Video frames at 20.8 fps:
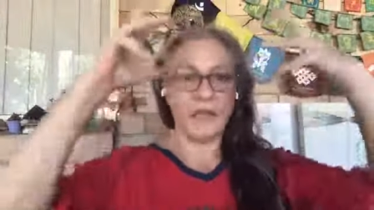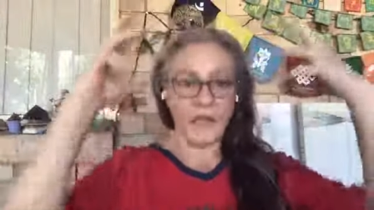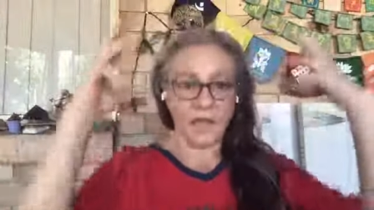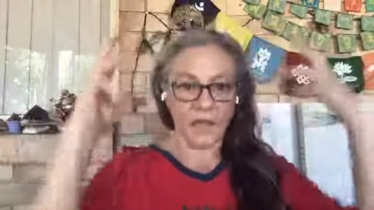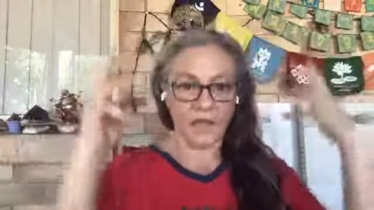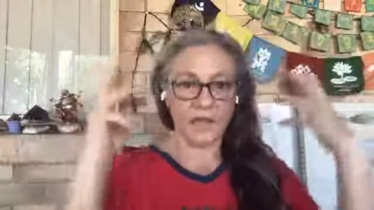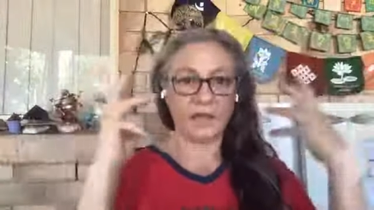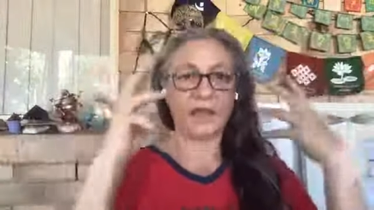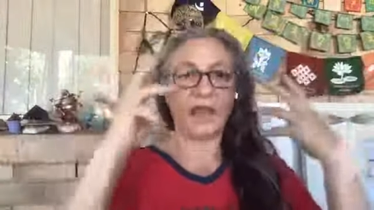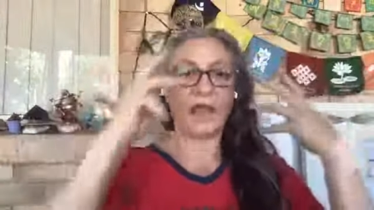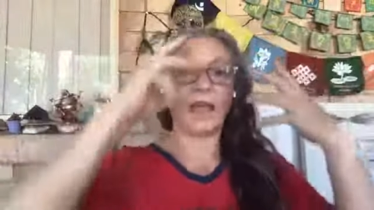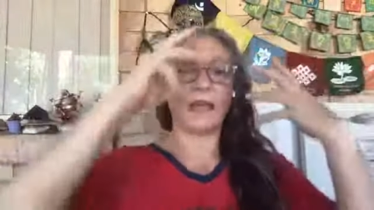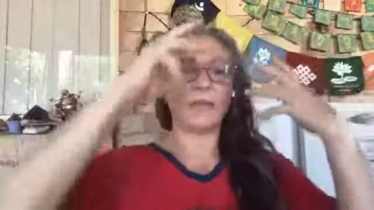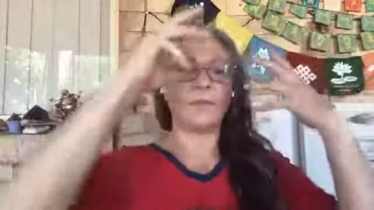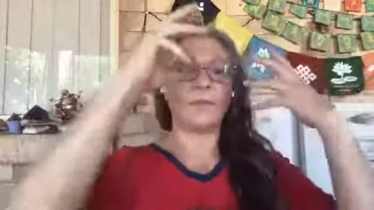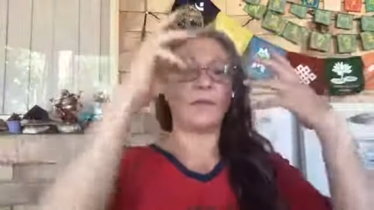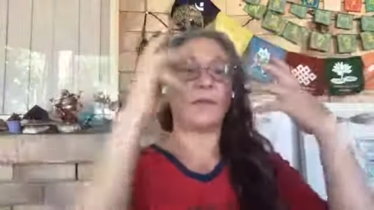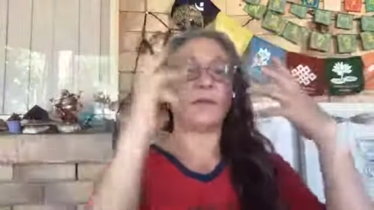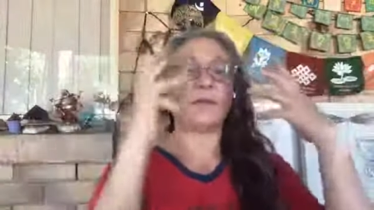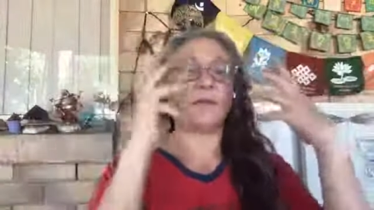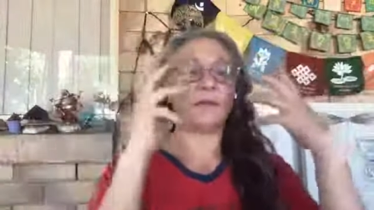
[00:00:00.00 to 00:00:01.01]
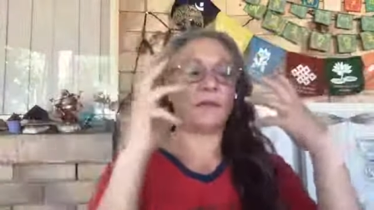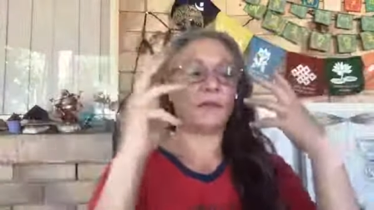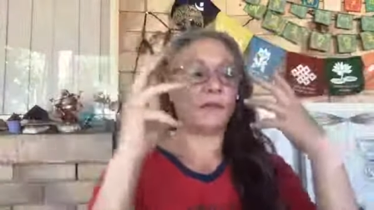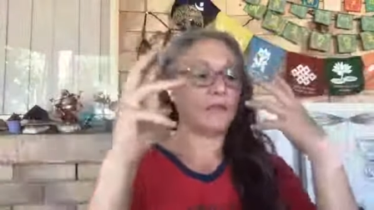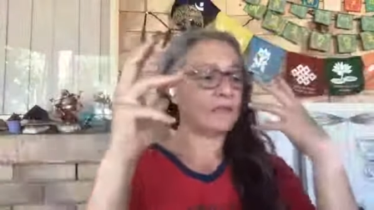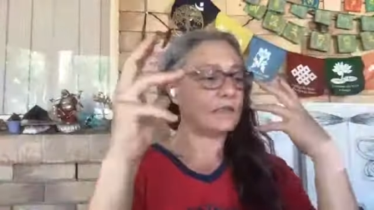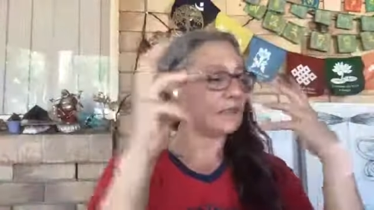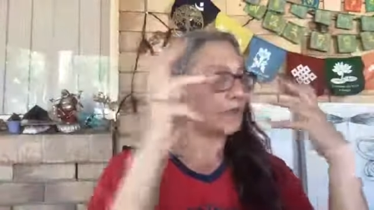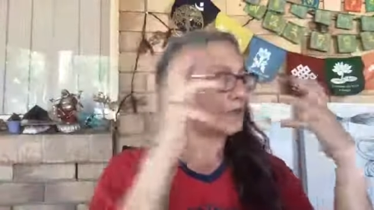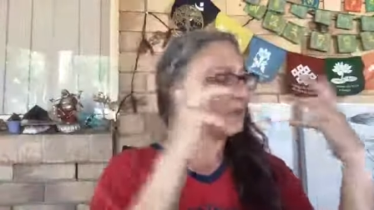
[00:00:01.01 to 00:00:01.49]
and that, but
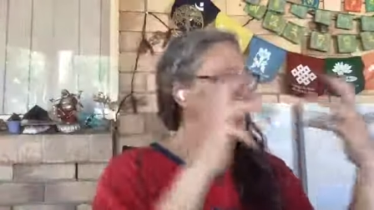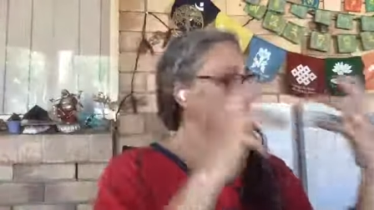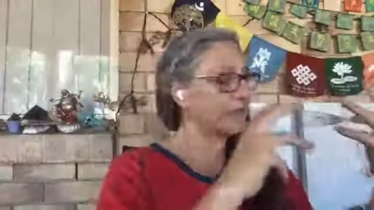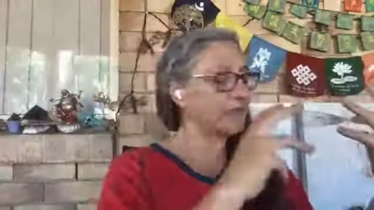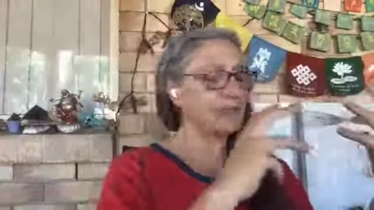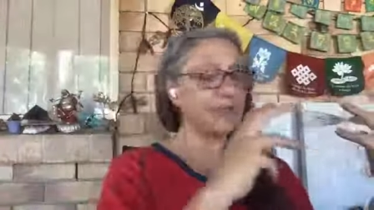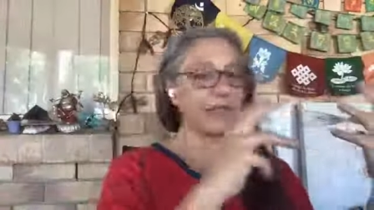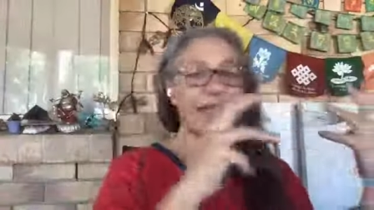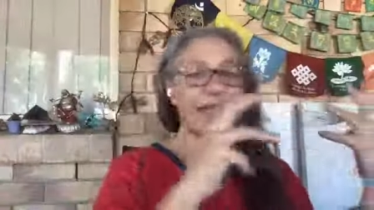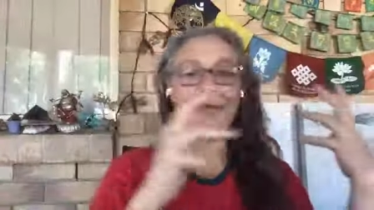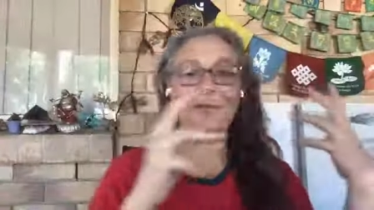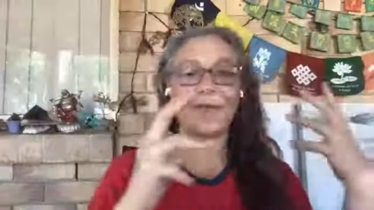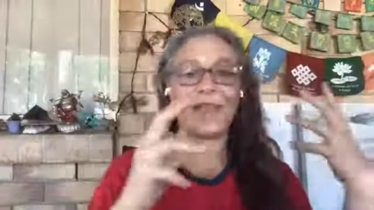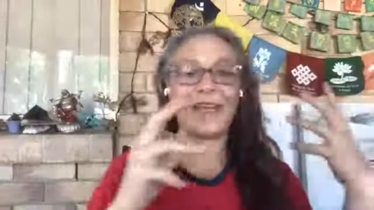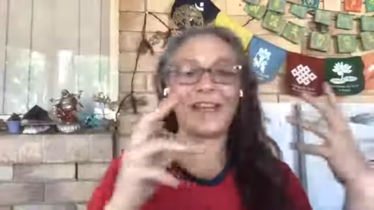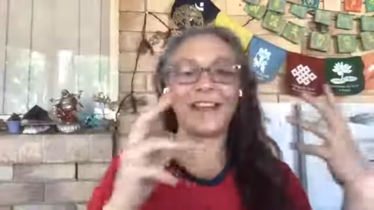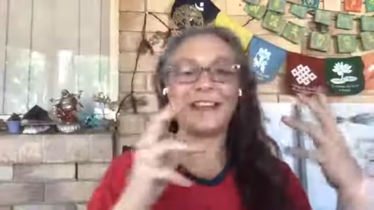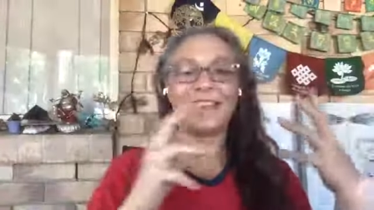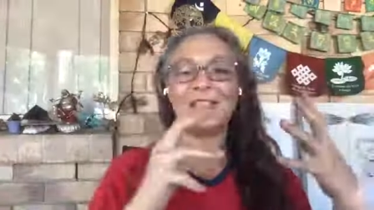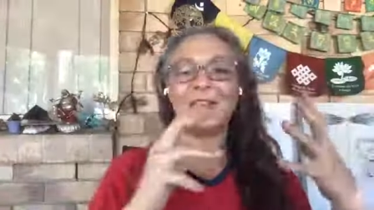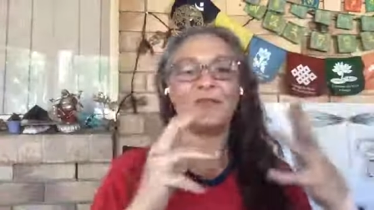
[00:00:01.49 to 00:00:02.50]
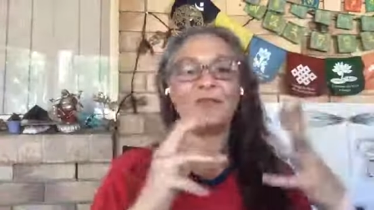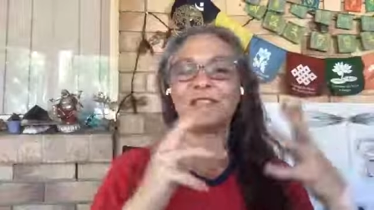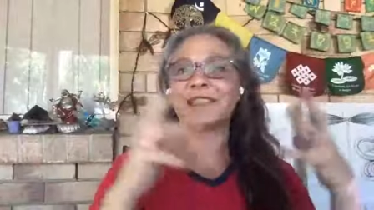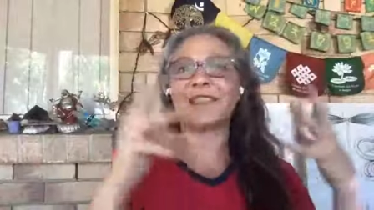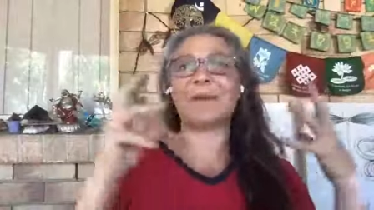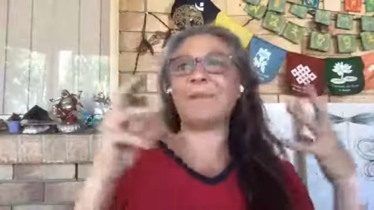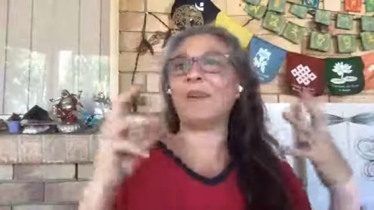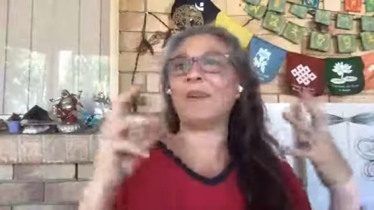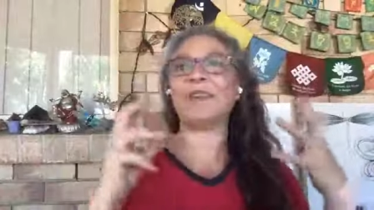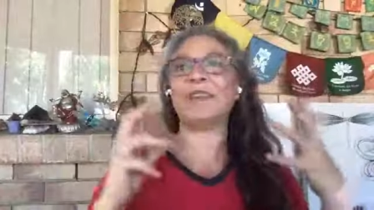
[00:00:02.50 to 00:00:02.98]
it's, it's the same energy for
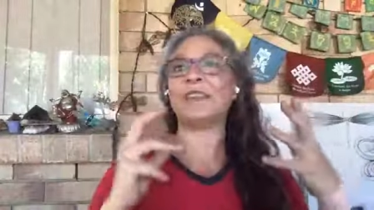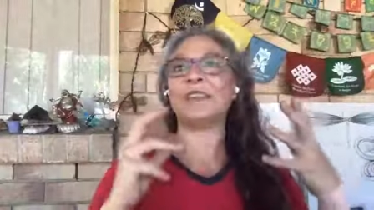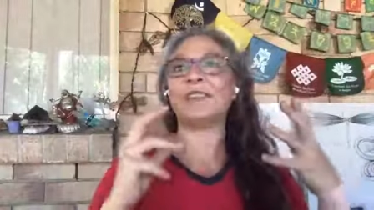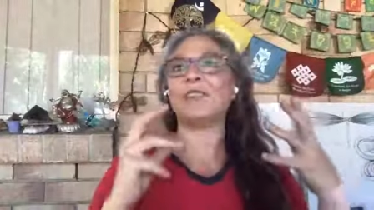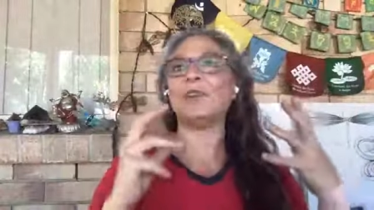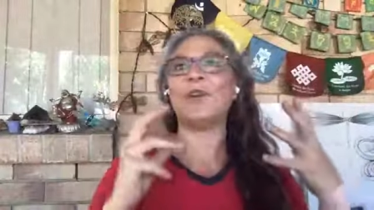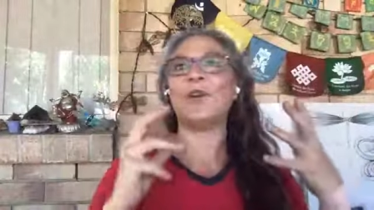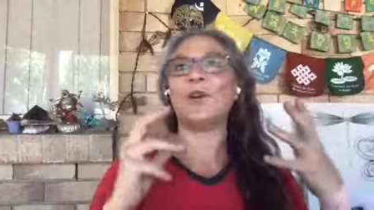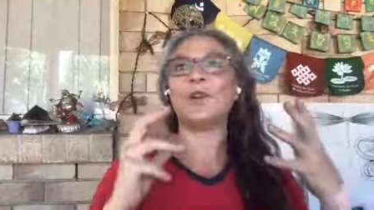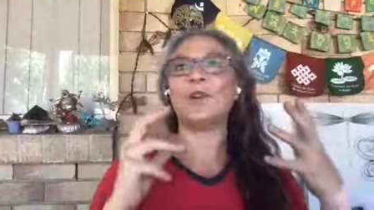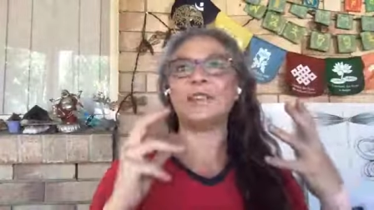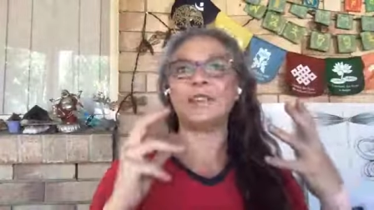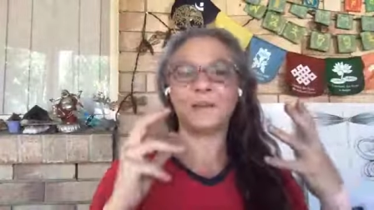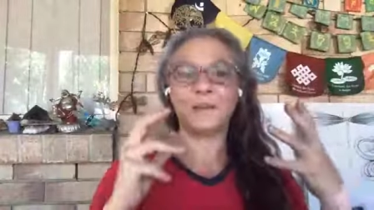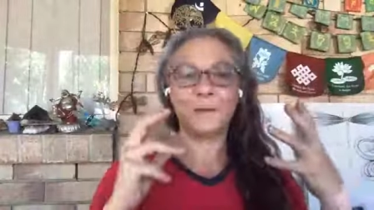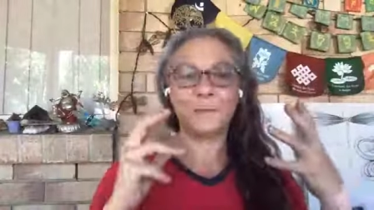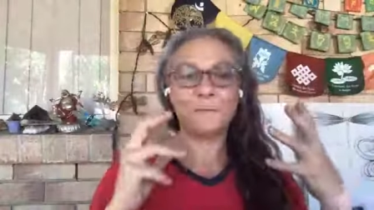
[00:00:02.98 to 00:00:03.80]
someone that's not.